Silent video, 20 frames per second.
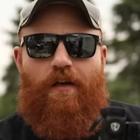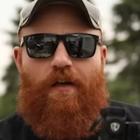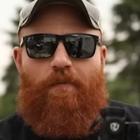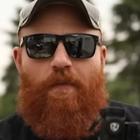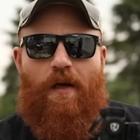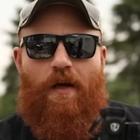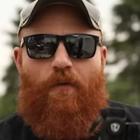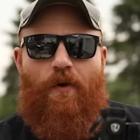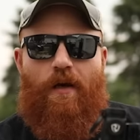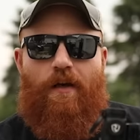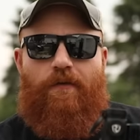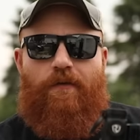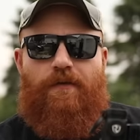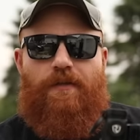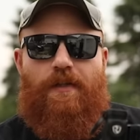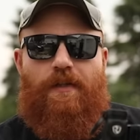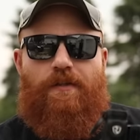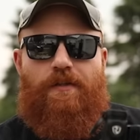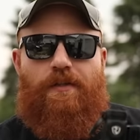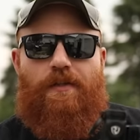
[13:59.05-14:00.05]
and my wife
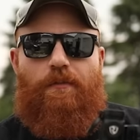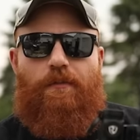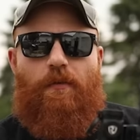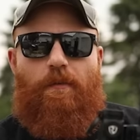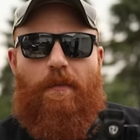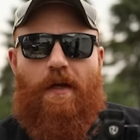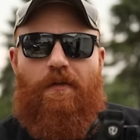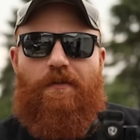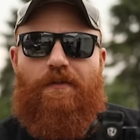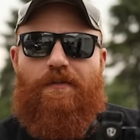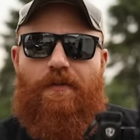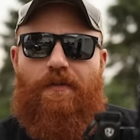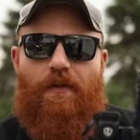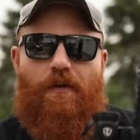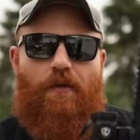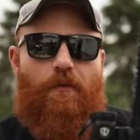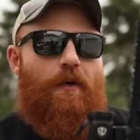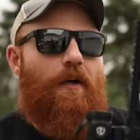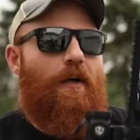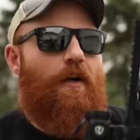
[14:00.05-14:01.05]
says she will melt,
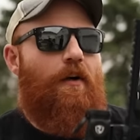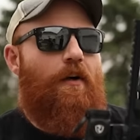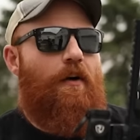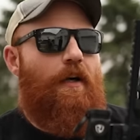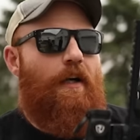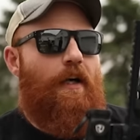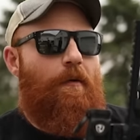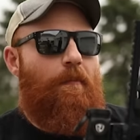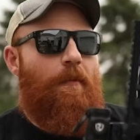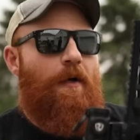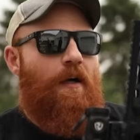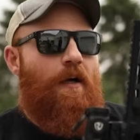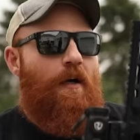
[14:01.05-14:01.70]
so we're gonna hurry up.